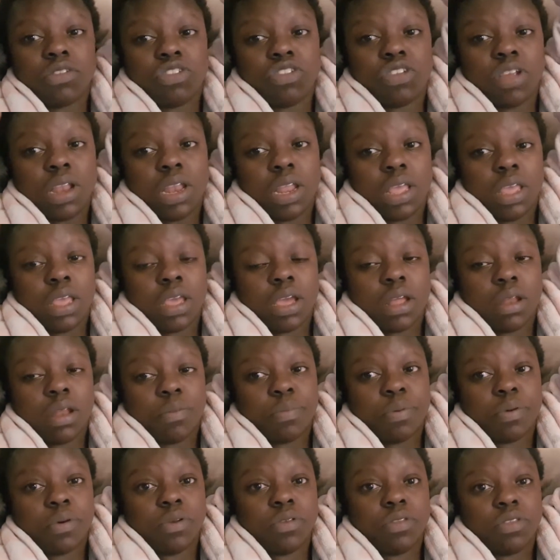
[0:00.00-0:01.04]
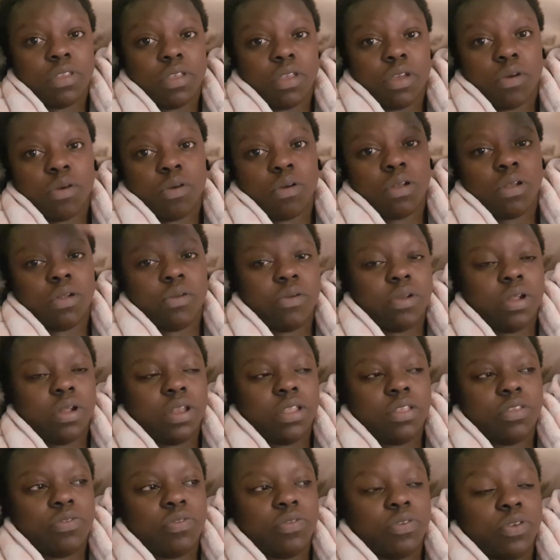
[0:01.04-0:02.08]
chili and pours it all around
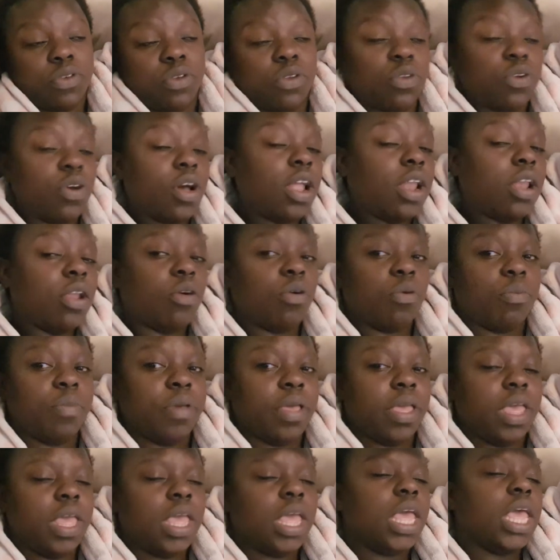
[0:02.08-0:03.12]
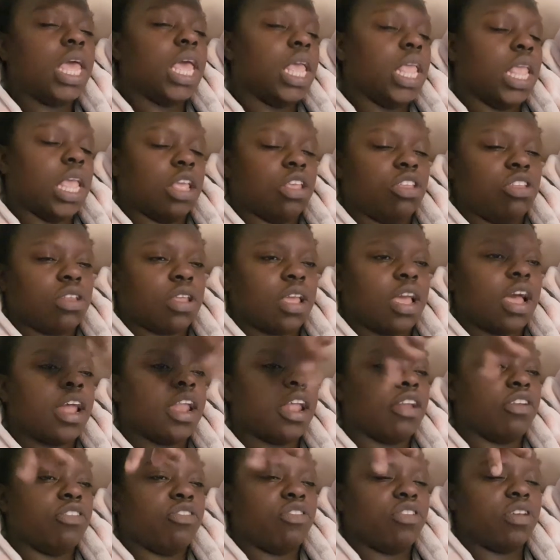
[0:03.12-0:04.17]
his food. Not a little bit, just kind
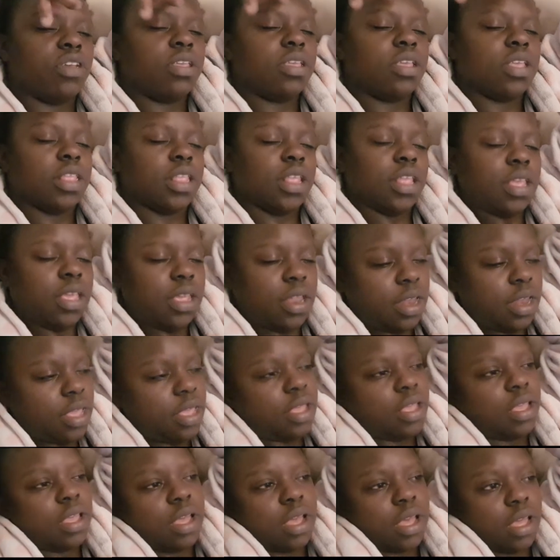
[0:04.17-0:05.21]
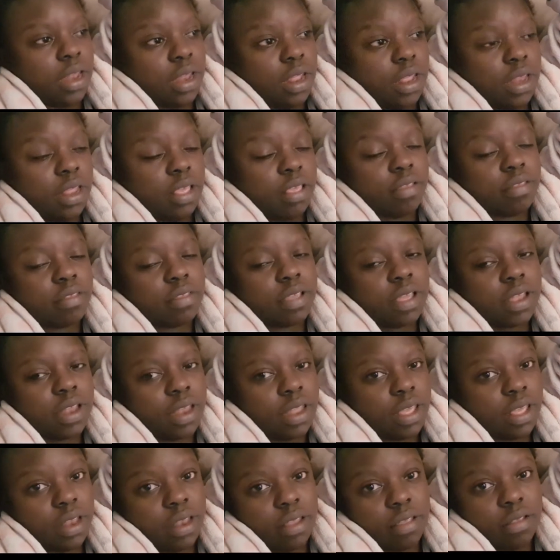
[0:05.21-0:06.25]
of drenches it in it. And then he sat
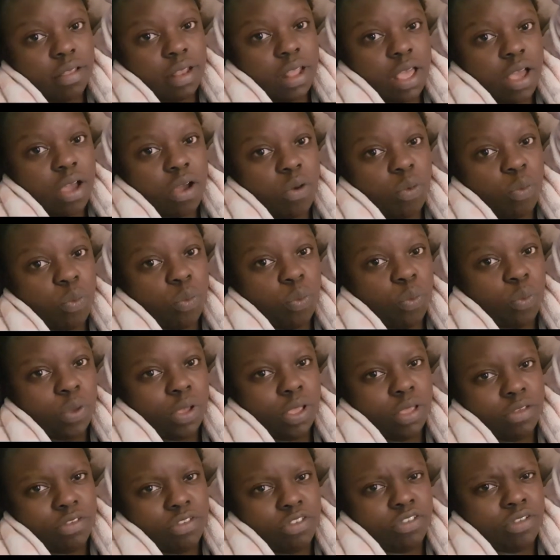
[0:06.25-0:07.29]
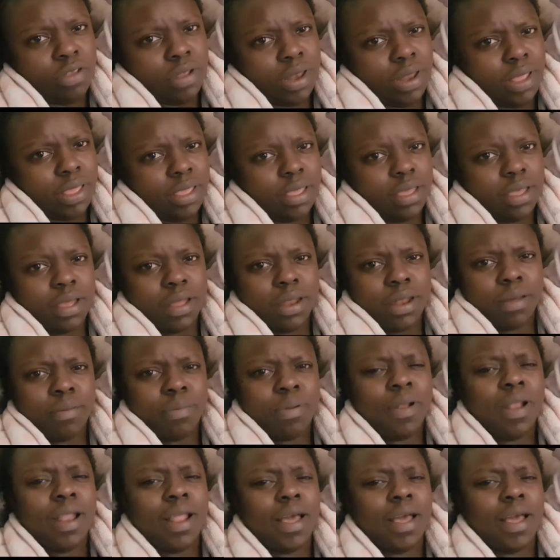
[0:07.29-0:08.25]
there and he's like, oh, it's chili. And I'm like,